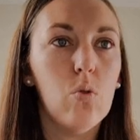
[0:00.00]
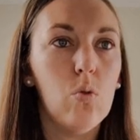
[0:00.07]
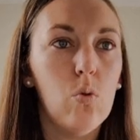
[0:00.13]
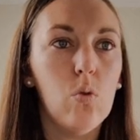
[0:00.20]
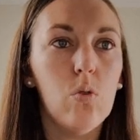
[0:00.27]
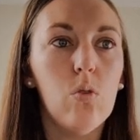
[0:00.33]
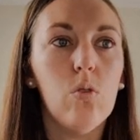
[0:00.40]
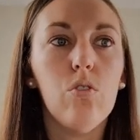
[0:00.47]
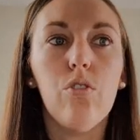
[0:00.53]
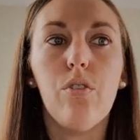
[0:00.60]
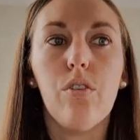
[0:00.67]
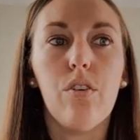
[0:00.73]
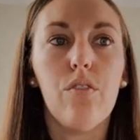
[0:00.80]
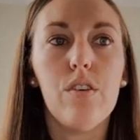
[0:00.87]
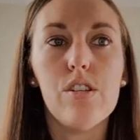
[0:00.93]
Cool, do
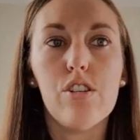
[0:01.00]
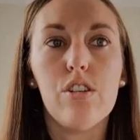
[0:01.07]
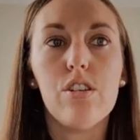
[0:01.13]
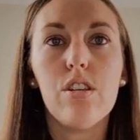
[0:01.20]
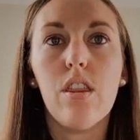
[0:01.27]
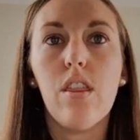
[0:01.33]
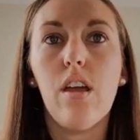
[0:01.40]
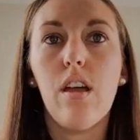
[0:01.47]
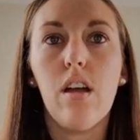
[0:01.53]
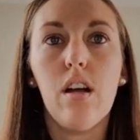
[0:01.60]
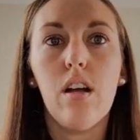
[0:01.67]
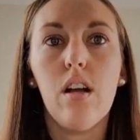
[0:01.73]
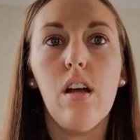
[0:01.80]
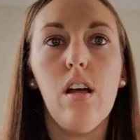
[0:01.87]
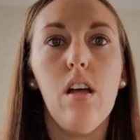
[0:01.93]
your own research
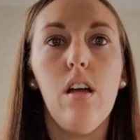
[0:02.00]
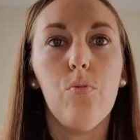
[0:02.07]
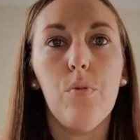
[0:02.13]
there.